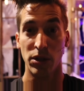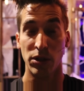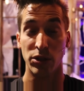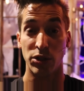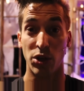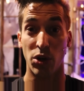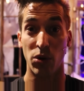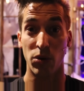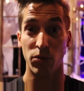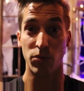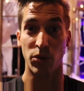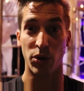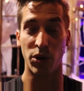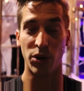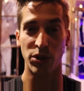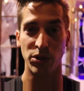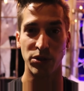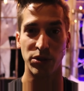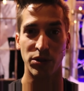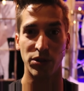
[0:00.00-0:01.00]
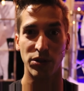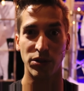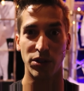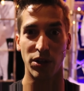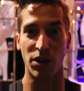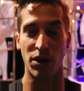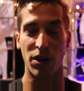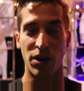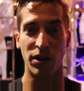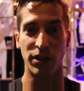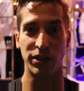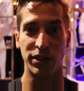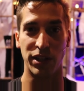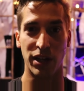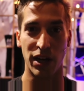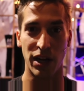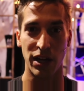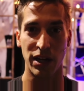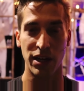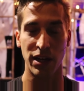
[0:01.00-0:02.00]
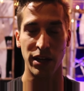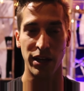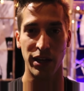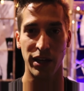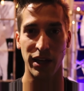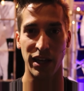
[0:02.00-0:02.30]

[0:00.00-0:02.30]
So rehearsals are done